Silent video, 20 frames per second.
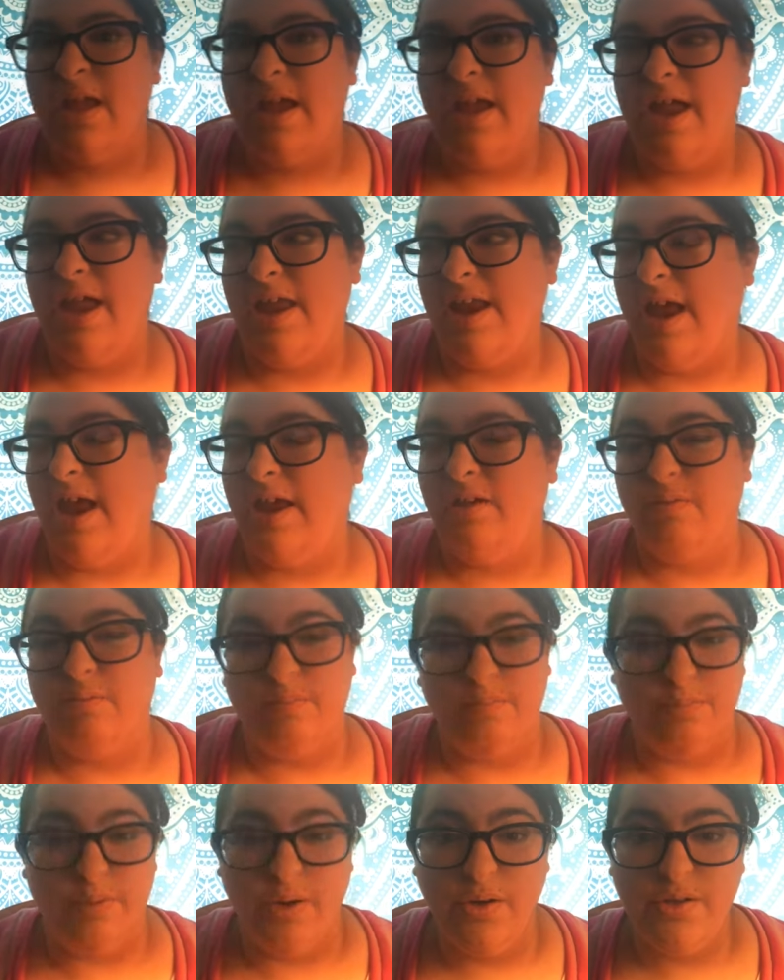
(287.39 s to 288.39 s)
And I
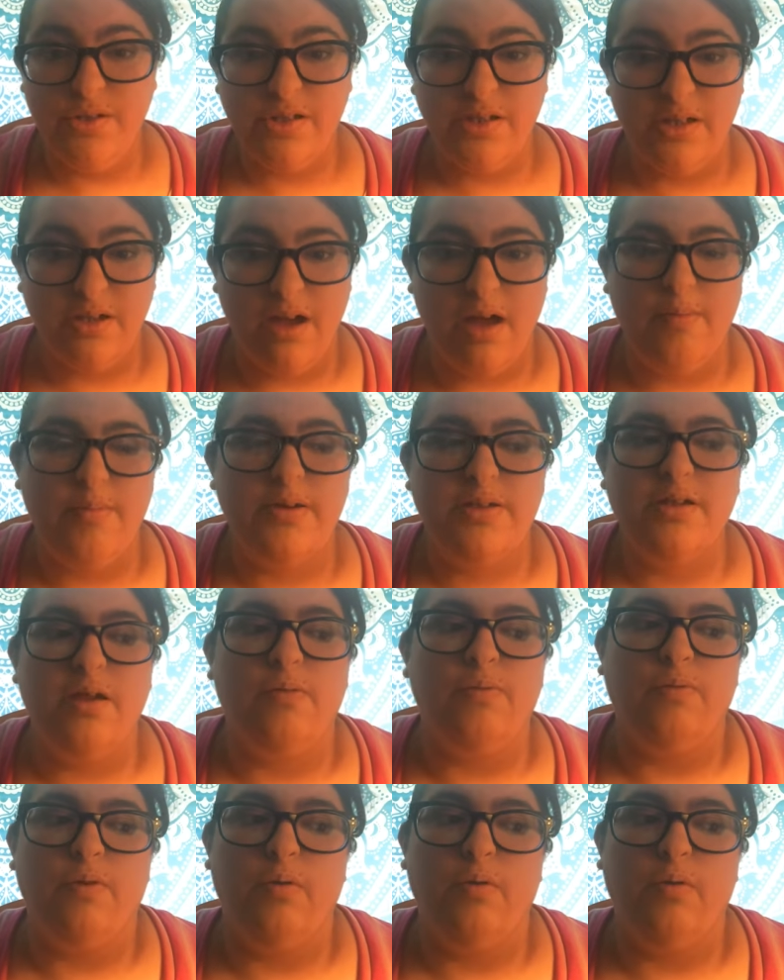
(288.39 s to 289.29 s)
don't personally call myself